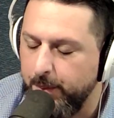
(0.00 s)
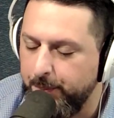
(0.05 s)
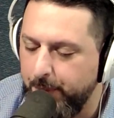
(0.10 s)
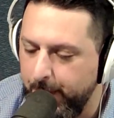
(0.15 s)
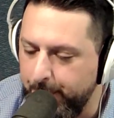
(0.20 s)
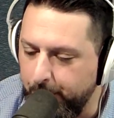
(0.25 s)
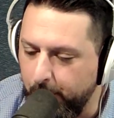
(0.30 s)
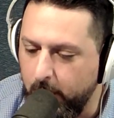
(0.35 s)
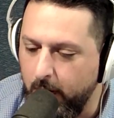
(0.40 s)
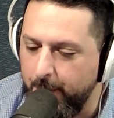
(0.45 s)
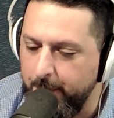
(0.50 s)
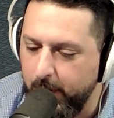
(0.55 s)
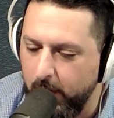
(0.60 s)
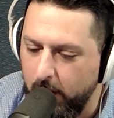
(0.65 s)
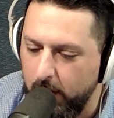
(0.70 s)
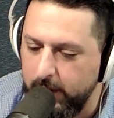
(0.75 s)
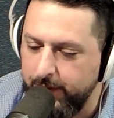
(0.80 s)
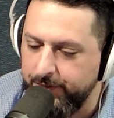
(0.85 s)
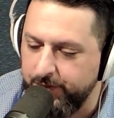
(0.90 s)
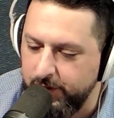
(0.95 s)
people come in
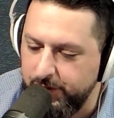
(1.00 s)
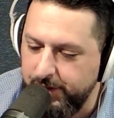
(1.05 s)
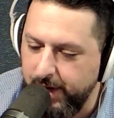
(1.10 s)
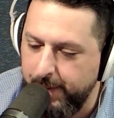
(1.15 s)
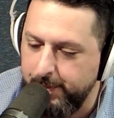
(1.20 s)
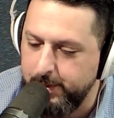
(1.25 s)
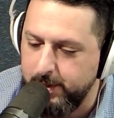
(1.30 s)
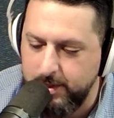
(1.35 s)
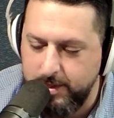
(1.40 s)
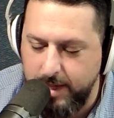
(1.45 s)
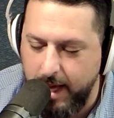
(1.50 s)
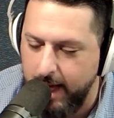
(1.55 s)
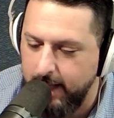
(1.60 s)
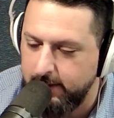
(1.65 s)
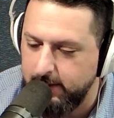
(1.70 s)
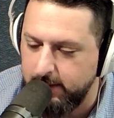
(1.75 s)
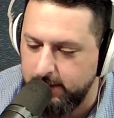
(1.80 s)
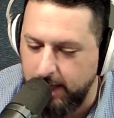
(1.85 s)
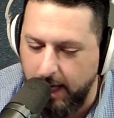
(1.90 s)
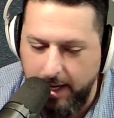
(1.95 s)
all different shapes and
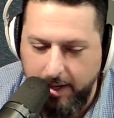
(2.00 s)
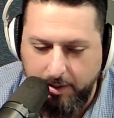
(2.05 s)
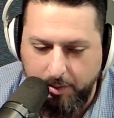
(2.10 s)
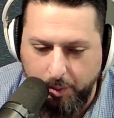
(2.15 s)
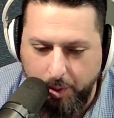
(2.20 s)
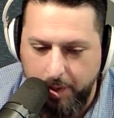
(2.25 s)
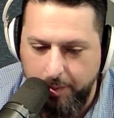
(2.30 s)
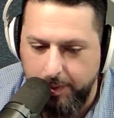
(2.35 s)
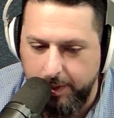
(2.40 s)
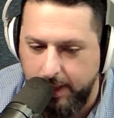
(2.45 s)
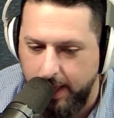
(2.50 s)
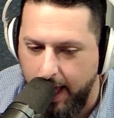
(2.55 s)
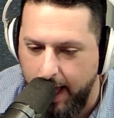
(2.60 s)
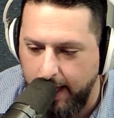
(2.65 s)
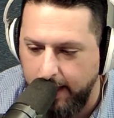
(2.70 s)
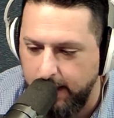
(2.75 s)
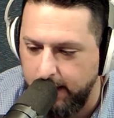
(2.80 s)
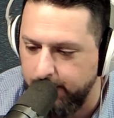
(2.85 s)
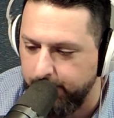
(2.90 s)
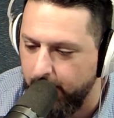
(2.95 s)
sizes. I agree with
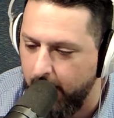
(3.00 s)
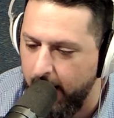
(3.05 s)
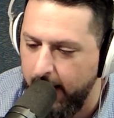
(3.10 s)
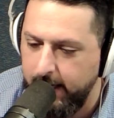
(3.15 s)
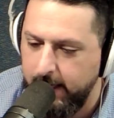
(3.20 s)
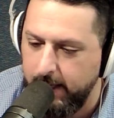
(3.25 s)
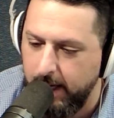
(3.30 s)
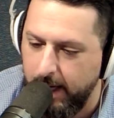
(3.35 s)
that, right?